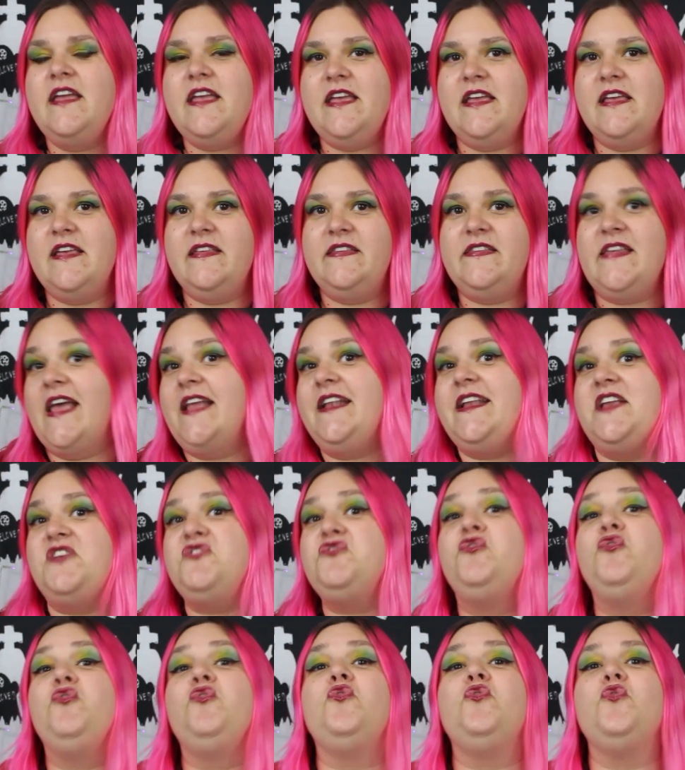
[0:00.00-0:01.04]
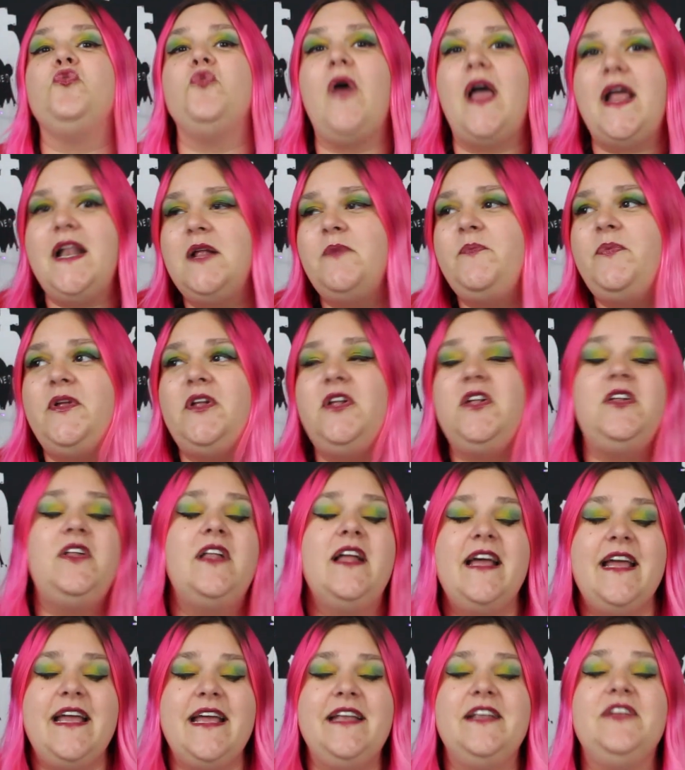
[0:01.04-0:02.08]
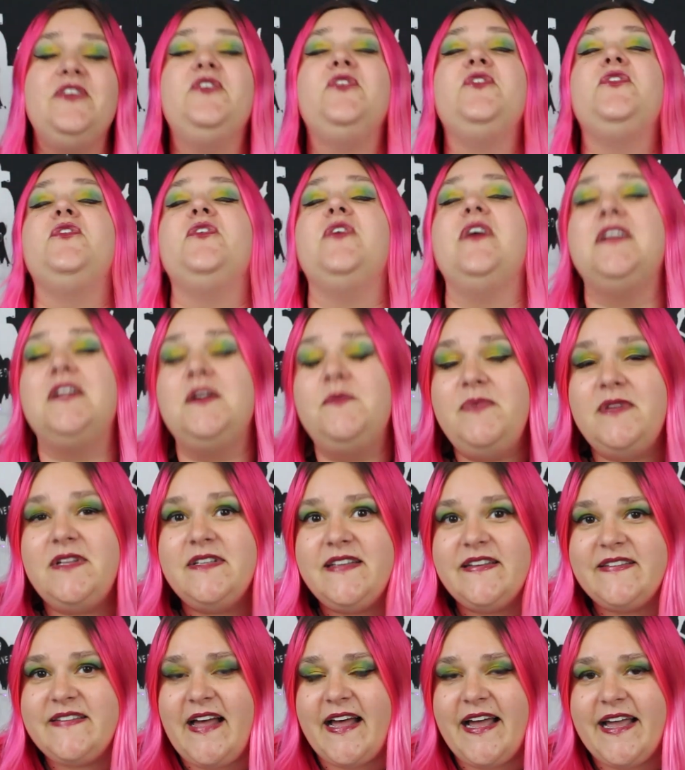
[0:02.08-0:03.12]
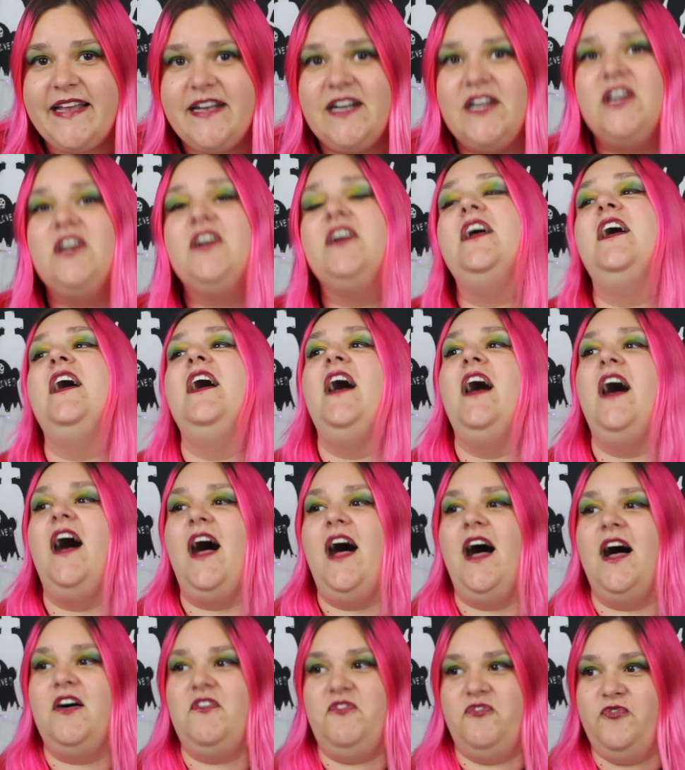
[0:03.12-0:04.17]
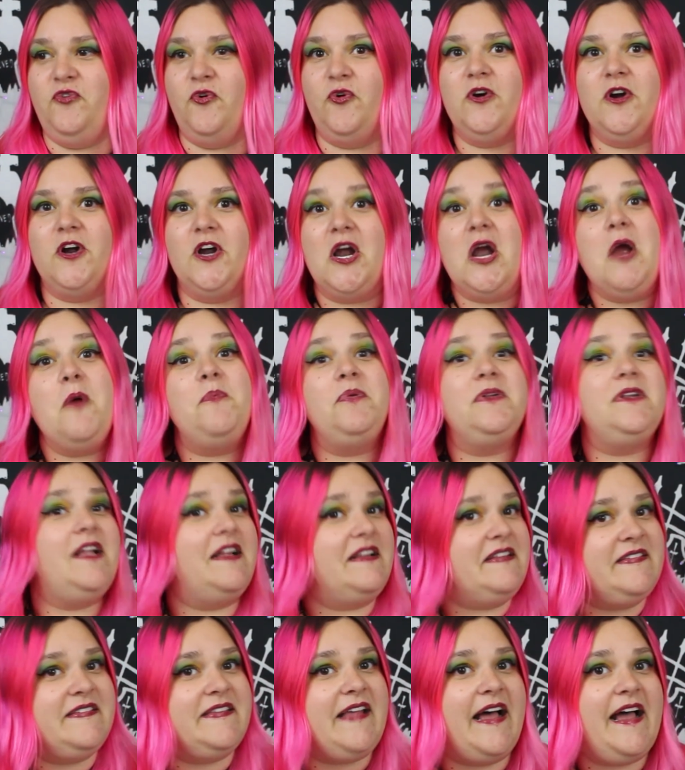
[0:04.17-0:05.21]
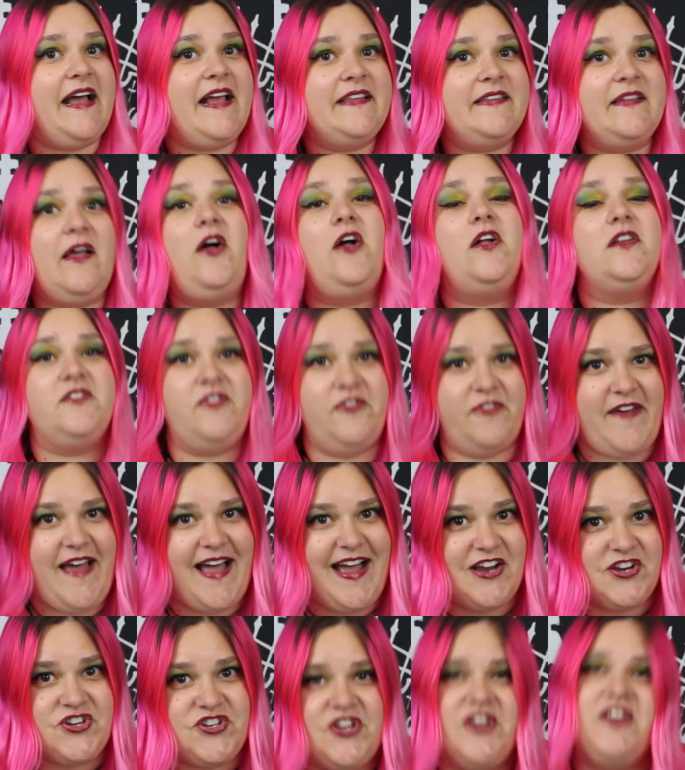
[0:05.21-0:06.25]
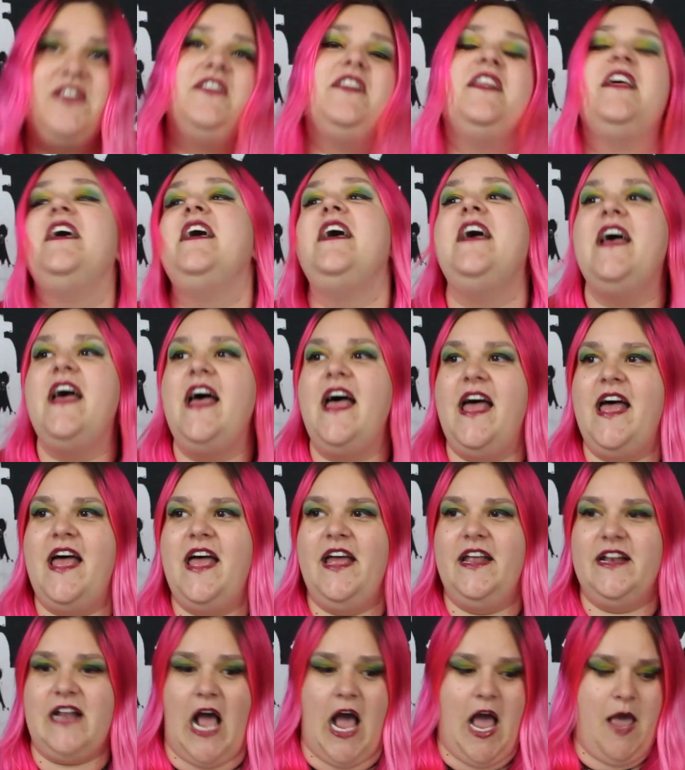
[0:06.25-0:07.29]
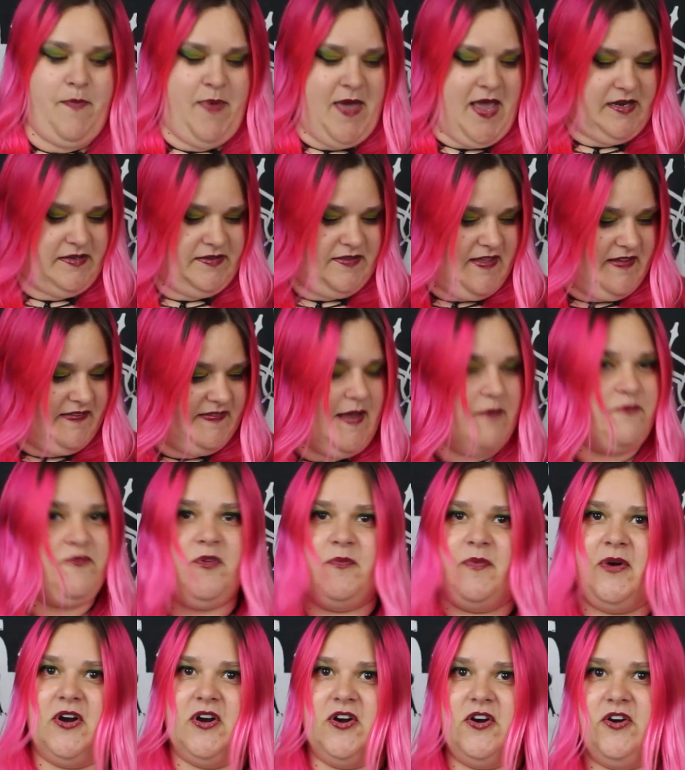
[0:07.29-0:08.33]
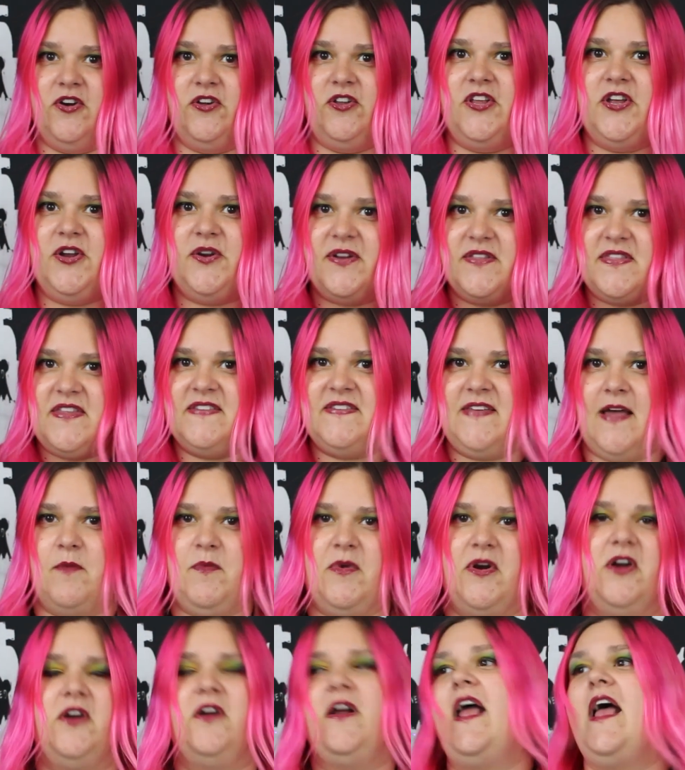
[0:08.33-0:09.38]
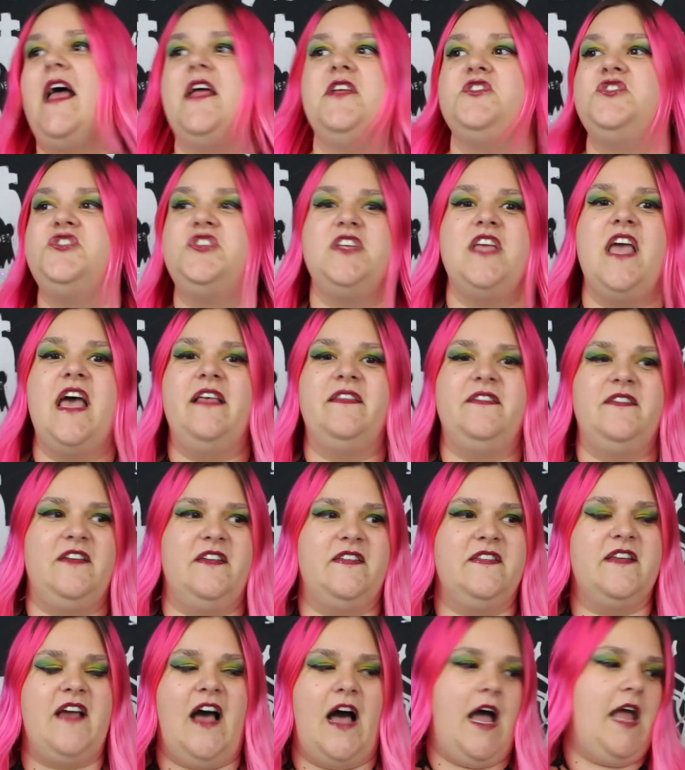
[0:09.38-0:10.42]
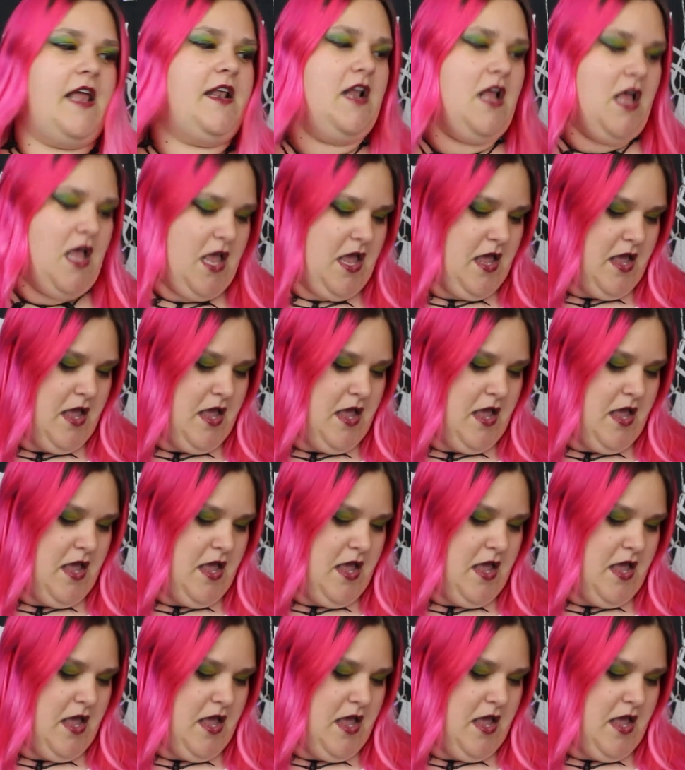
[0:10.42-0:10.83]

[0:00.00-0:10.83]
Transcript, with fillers: is an incredible, incredible designer uh, for plus size alt fashion. And I picked this up from her earlier in the summer, and she has just got.